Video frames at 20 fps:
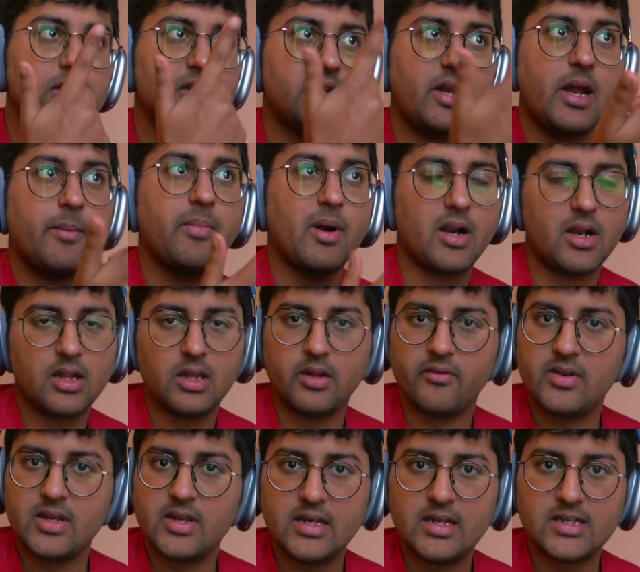take part in the
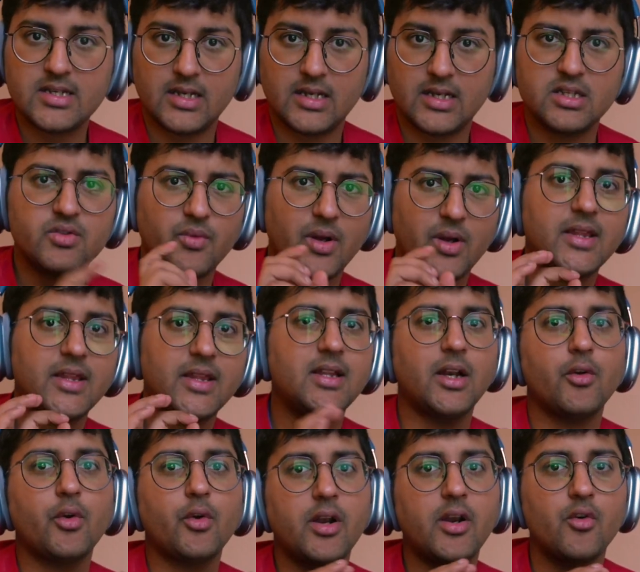weekly challenge one thing
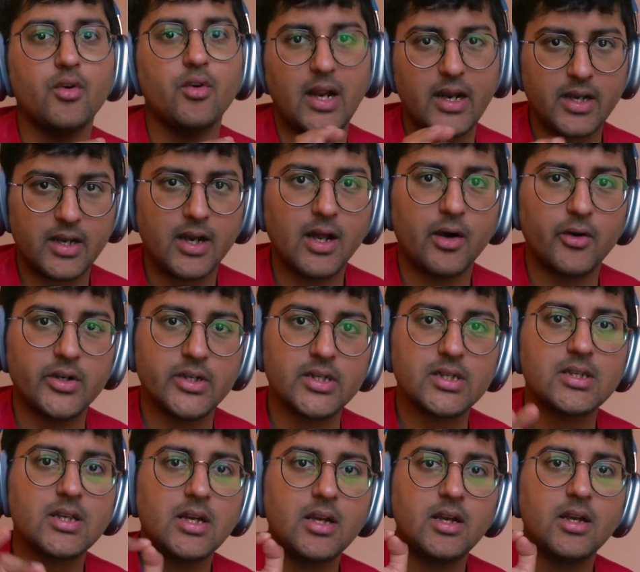that you can do right now
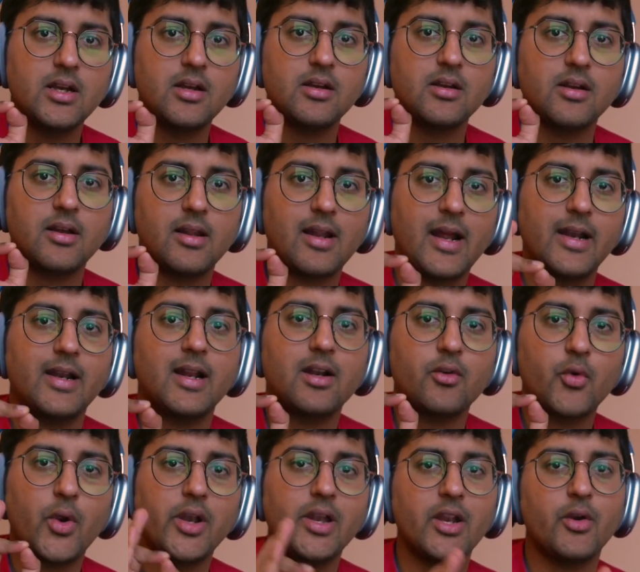is write a
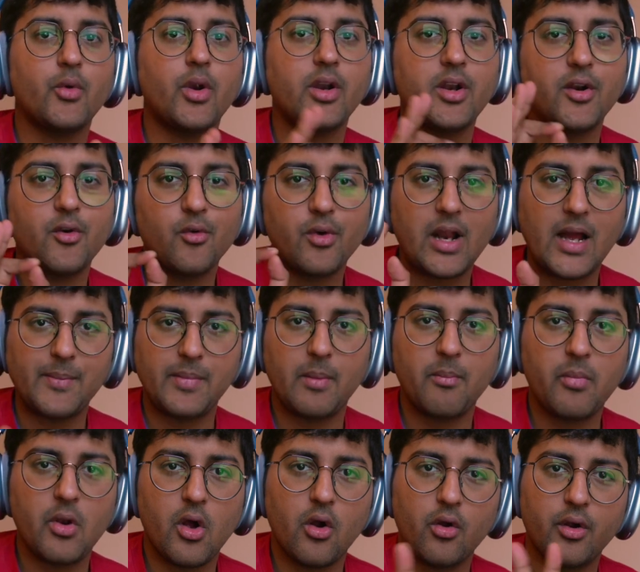2022 wrap
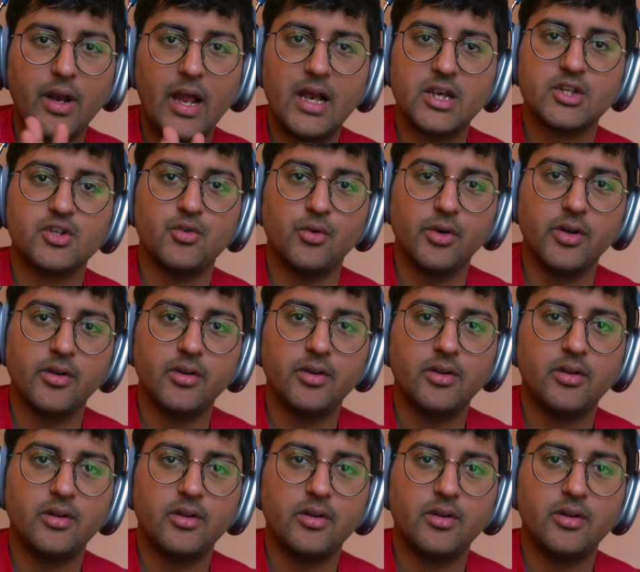up blog on hashnode